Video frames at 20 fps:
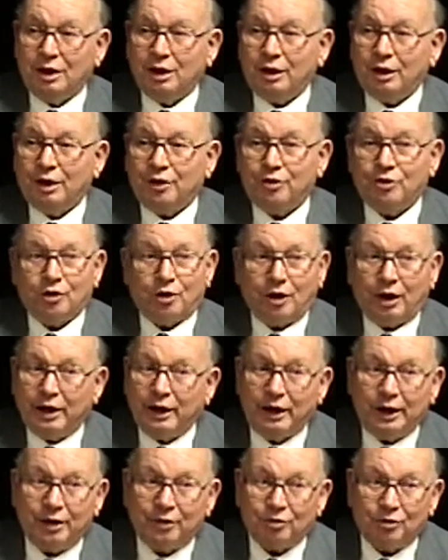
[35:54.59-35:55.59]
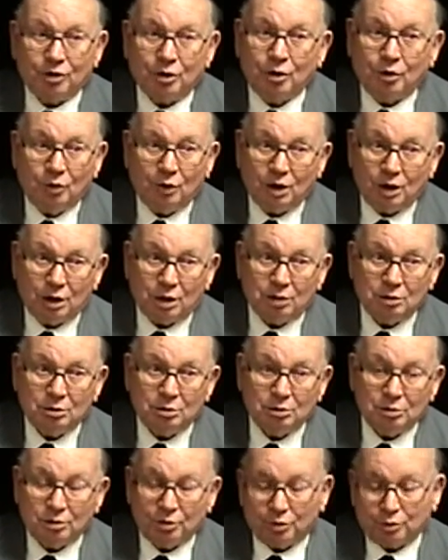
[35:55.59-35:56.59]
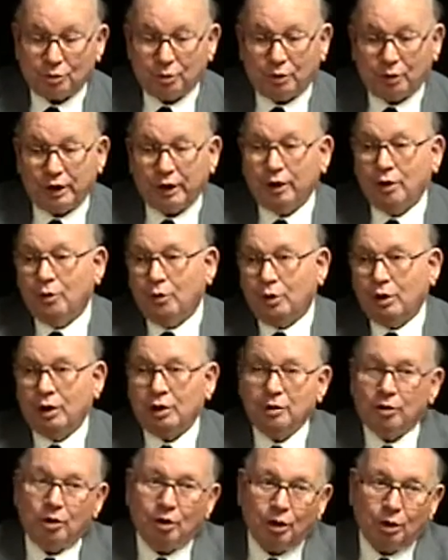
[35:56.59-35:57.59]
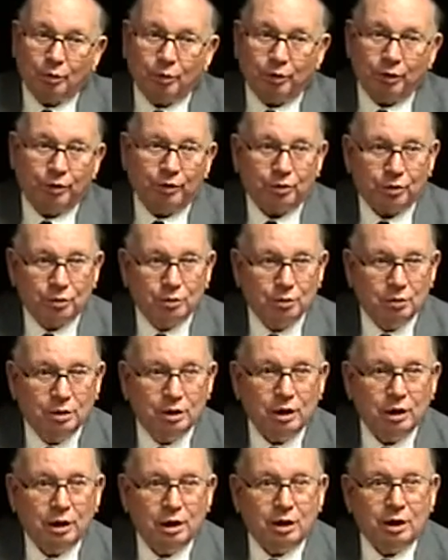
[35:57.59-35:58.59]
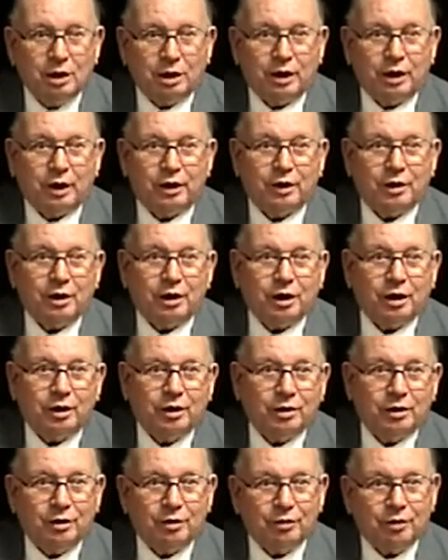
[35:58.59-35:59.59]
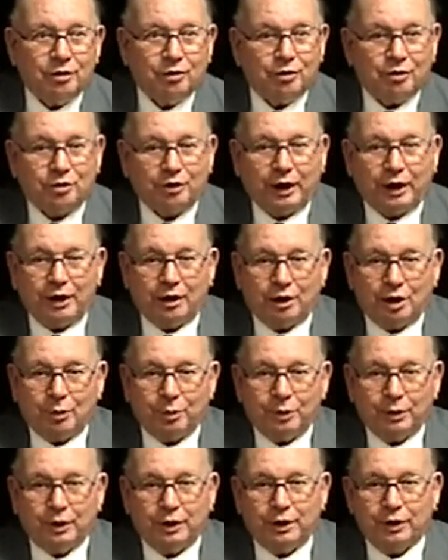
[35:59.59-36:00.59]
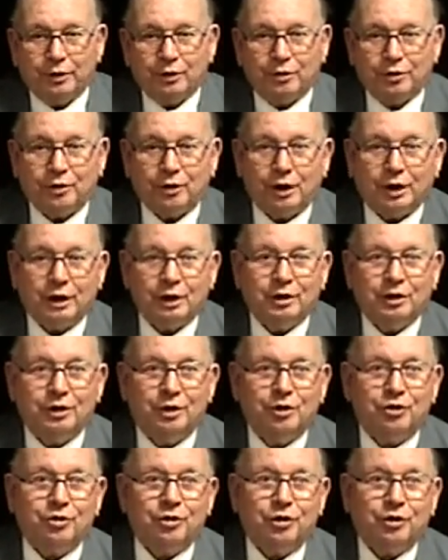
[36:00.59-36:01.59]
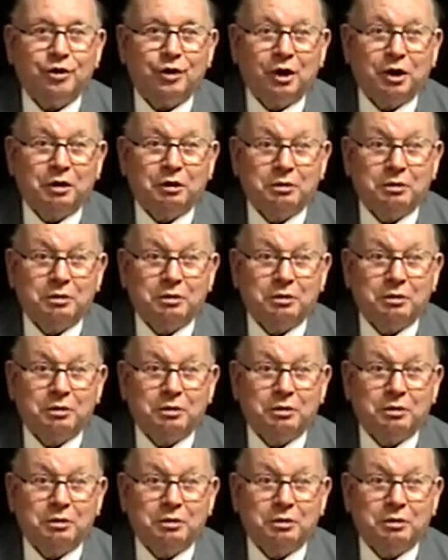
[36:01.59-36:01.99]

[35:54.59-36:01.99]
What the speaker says: And so I have to go on." So I go on all the way through and stand up on the other side, and he's still yelling,